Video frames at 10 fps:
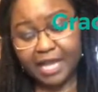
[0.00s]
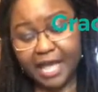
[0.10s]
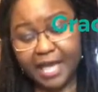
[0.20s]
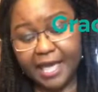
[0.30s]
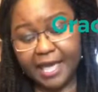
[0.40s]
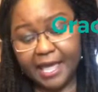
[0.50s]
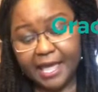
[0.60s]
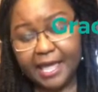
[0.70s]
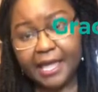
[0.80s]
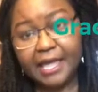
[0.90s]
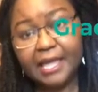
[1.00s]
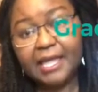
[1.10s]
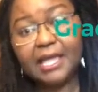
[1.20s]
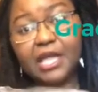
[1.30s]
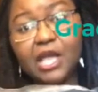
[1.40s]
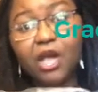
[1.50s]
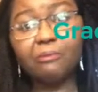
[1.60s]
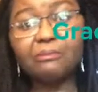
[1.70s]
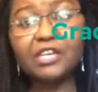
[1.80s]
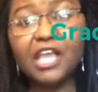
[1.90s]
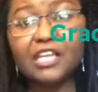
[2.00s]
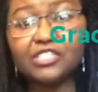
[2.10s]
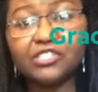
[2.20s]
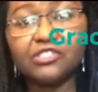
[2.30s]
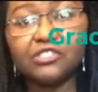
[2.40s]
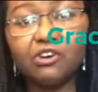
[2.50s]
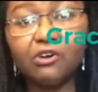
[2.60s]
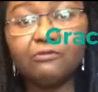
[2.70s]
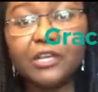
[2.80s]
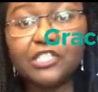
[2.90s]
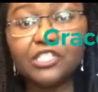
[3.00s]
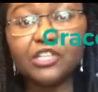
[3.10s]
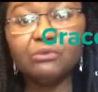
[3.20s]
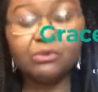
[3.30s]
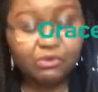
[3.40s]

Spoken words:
a combination of vegetable.